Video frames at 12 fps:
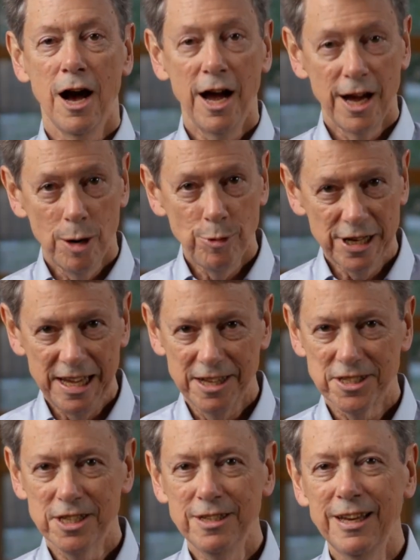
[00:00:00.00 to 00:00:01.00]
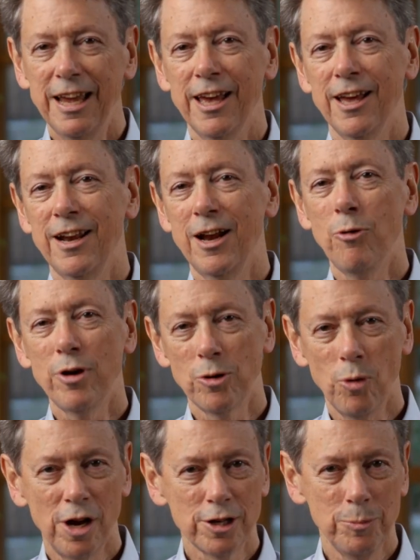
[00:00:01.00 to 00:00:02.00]
Hi, I'm Rick Hansen, and I want to
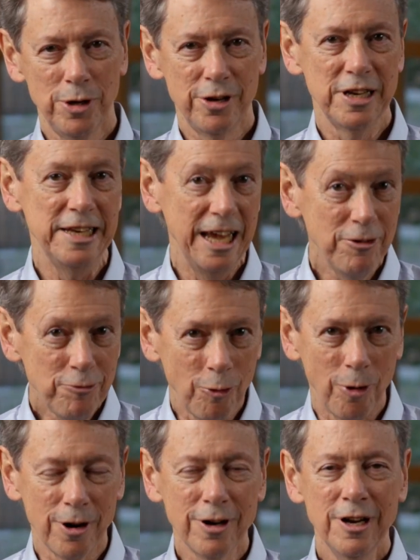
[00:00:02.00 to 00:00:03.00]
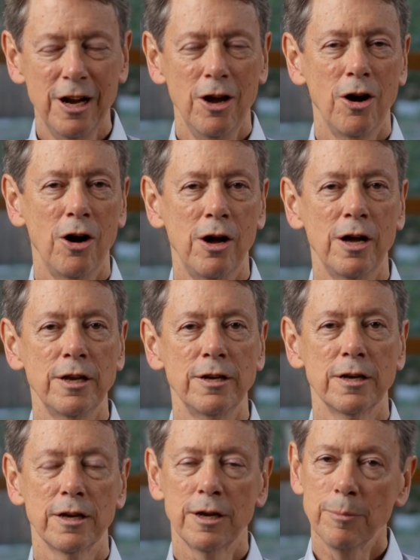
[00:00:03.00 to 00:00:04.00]
welcome you to Day 4
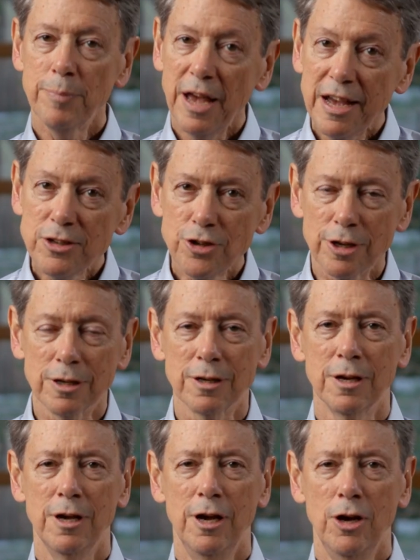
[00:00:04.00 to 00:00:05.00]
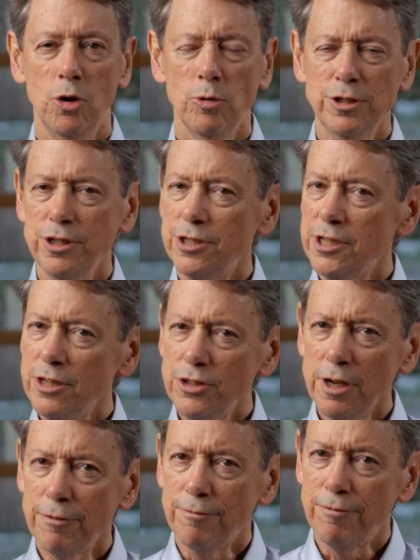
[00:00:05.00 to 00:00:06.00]
on compassion, which is such
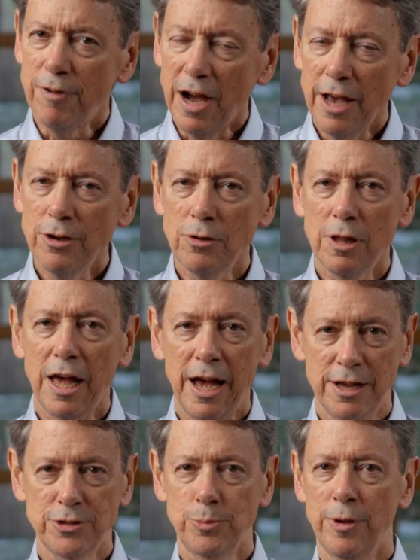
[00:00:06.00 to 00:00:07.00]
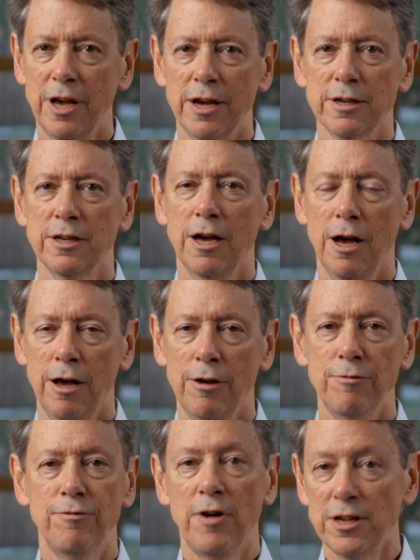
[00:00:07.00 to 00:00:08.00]
a vital aspect
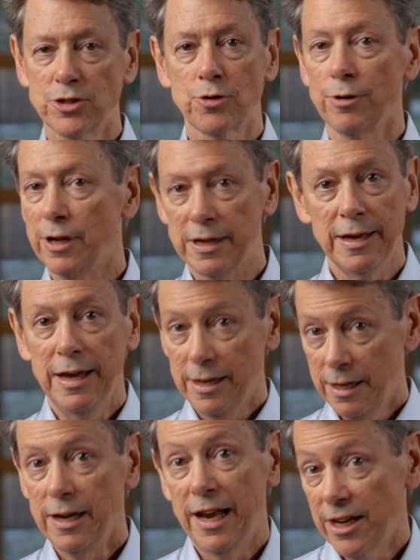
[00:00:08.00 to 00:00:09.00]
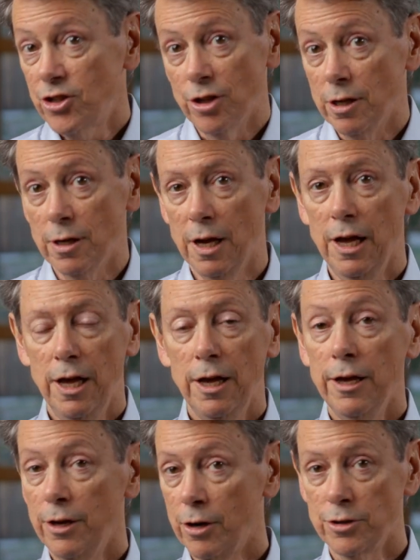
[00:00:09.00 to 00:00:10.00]
of fostering connection
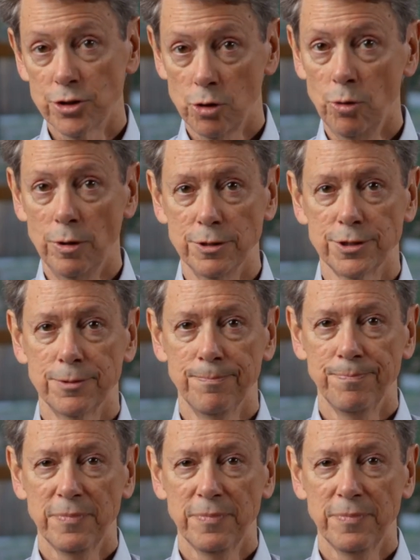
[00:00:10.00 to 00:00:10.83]
in our schools.